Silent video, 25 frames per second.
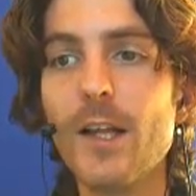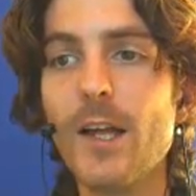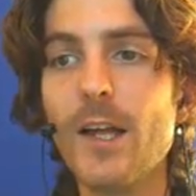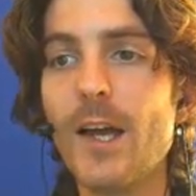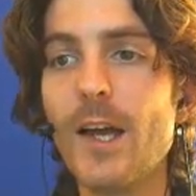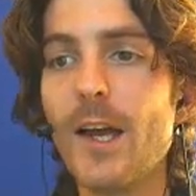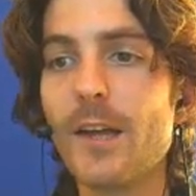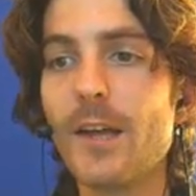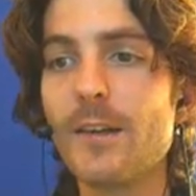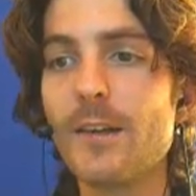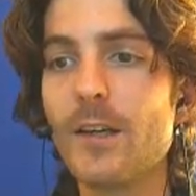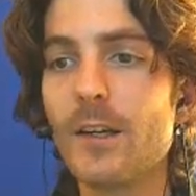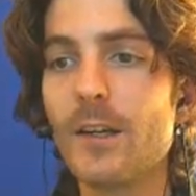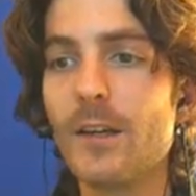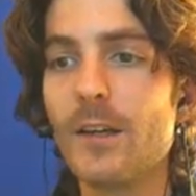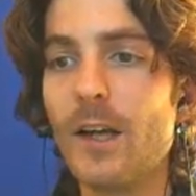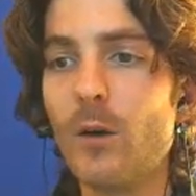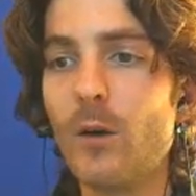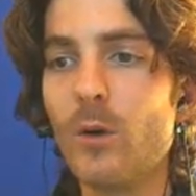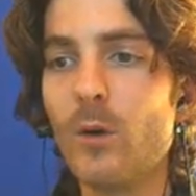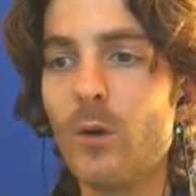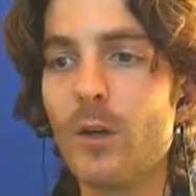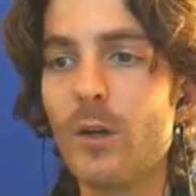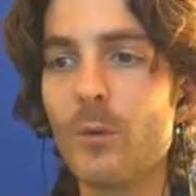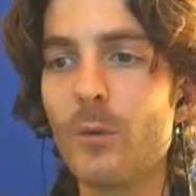and
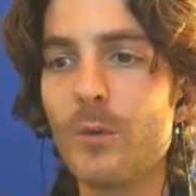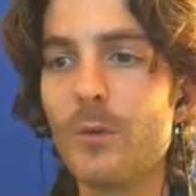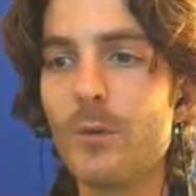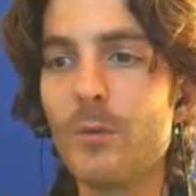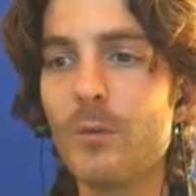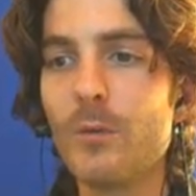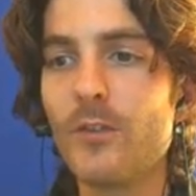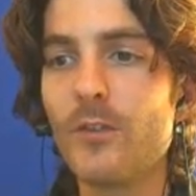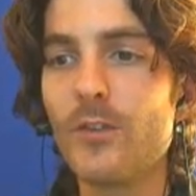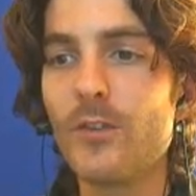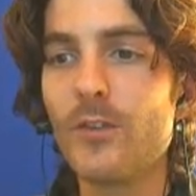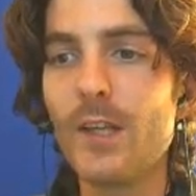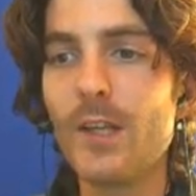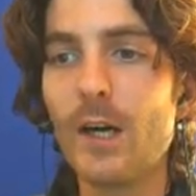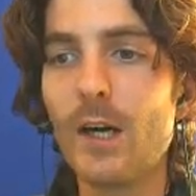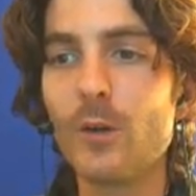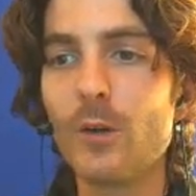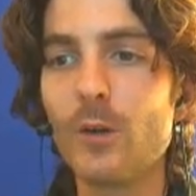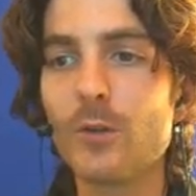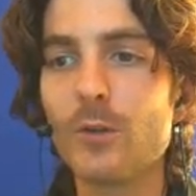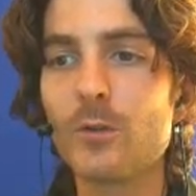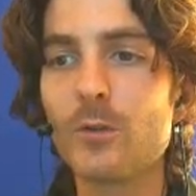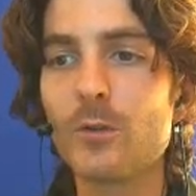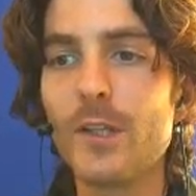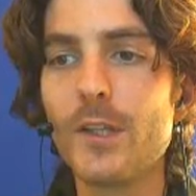now we will see how
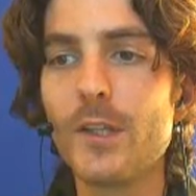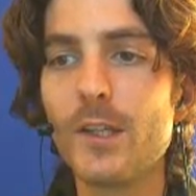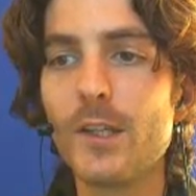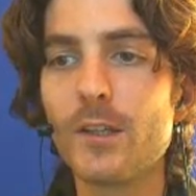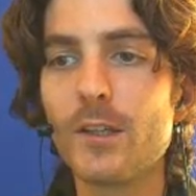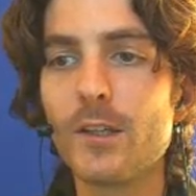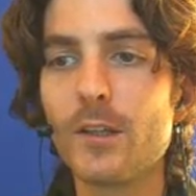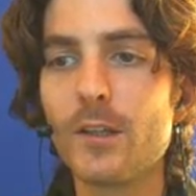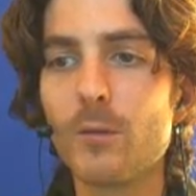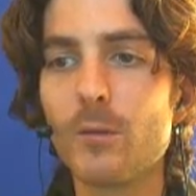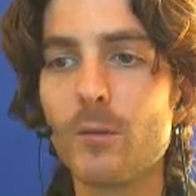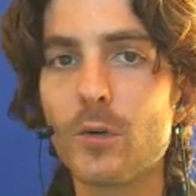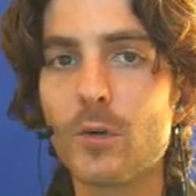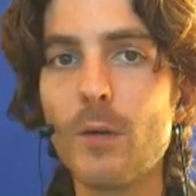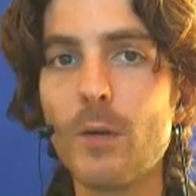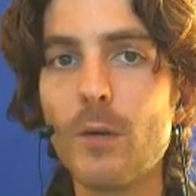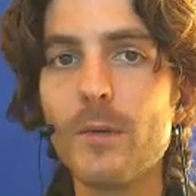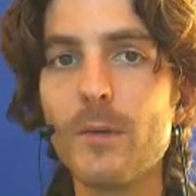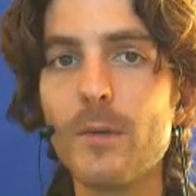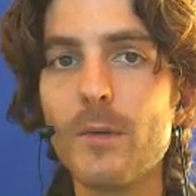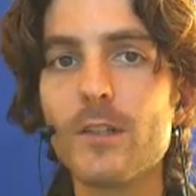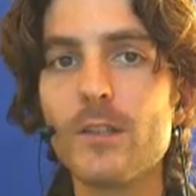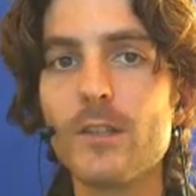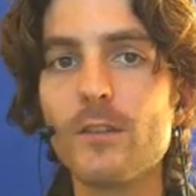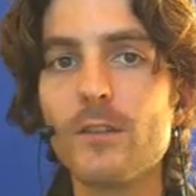to link
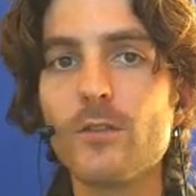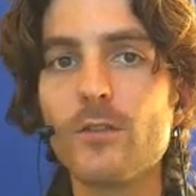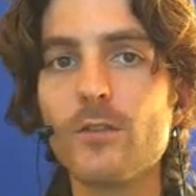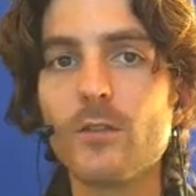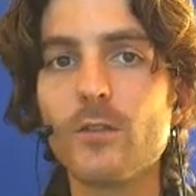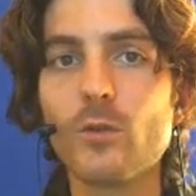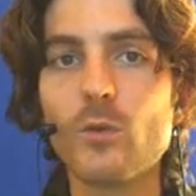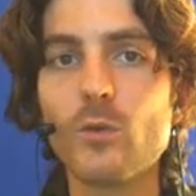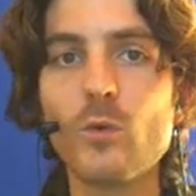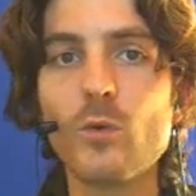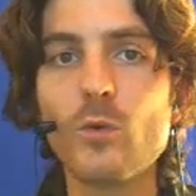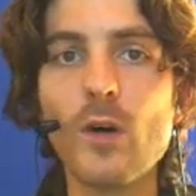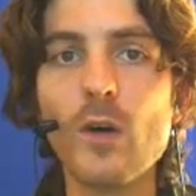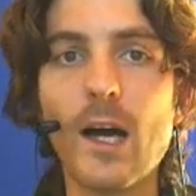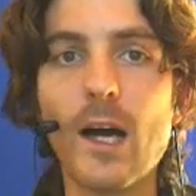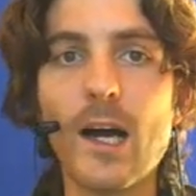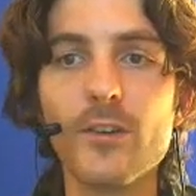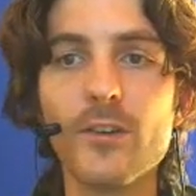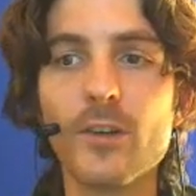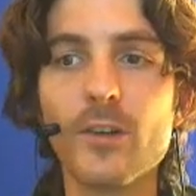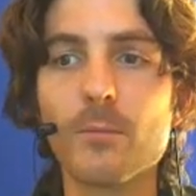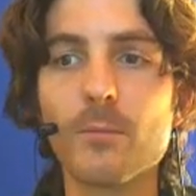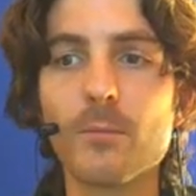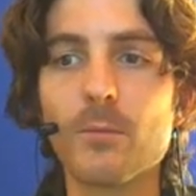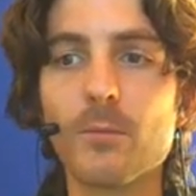properties to
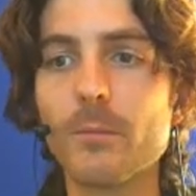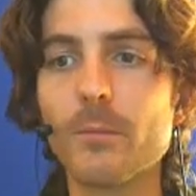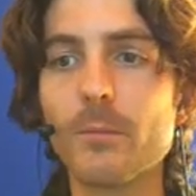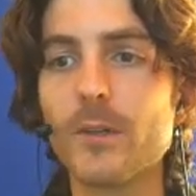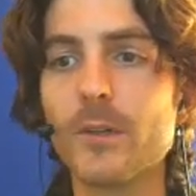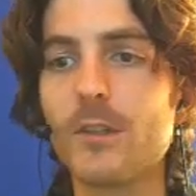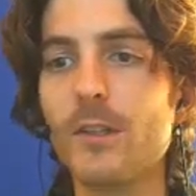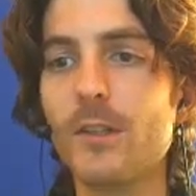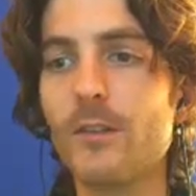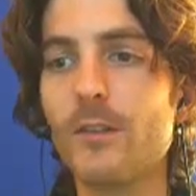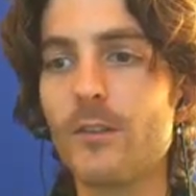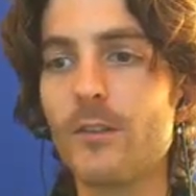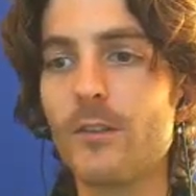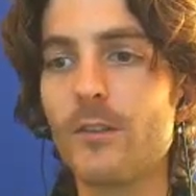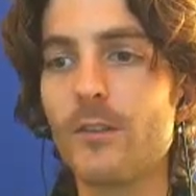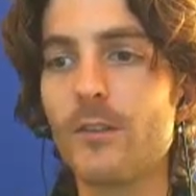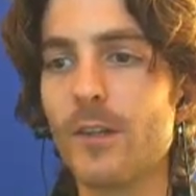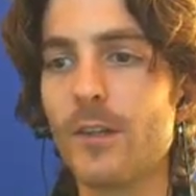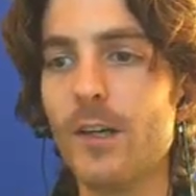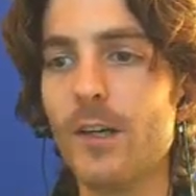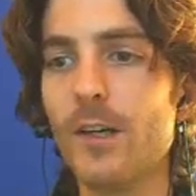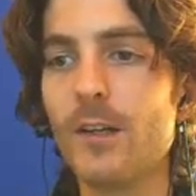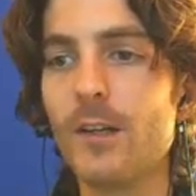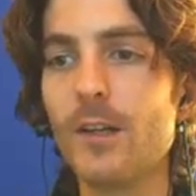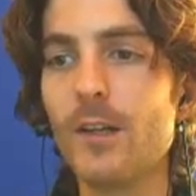other properties.
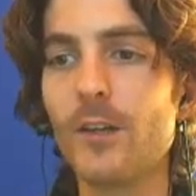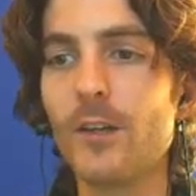Yeah?